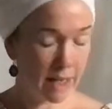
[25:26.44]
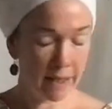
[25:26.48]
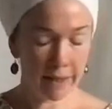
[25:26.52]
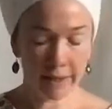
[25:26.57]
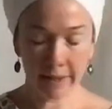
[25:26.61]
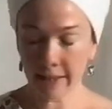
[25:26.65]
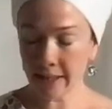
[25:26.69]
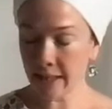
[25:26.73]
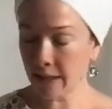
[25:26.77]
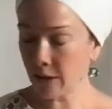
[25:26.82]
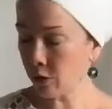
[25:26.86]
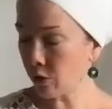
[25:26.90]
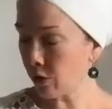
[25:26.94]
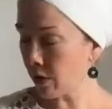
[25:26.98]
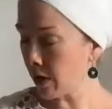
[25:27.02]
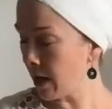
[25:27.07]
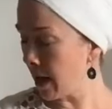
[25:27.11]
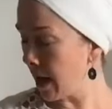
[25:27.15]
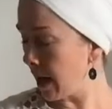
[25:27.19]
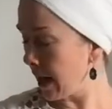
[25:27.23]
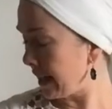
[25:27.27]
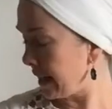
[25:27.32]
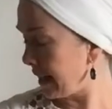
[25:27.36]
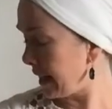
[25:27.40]

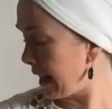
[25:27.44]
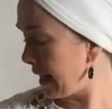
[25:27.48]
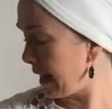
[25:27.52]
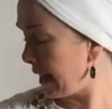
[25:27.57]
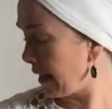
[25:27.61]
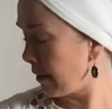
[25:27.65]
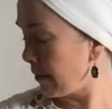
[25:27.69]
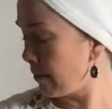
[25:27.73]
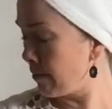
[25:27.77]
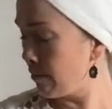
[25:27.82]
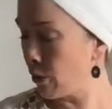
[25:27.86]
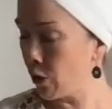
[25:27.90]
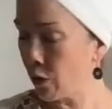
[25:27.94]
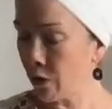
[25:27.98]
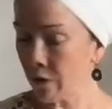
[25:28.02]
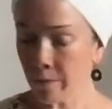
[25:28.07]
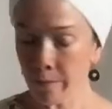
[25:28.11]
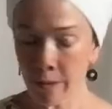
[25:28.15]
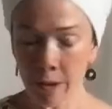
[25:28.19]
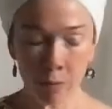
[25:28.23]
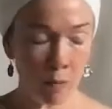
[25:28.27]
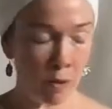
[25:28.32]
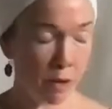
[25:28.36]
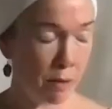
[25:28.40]
Synchronizing
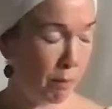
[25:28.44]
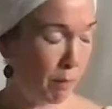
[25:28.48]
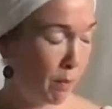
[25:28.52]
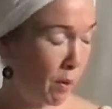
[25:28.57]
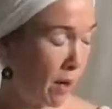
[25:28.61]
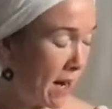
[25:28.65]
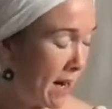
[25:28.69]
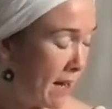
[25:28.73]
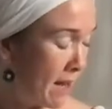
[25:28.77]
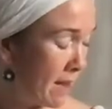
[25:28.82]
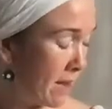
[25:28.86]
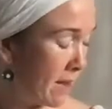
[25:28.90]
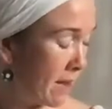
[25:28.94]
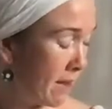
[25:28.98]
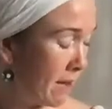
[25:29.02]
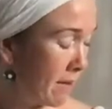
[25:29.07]
movement with breath.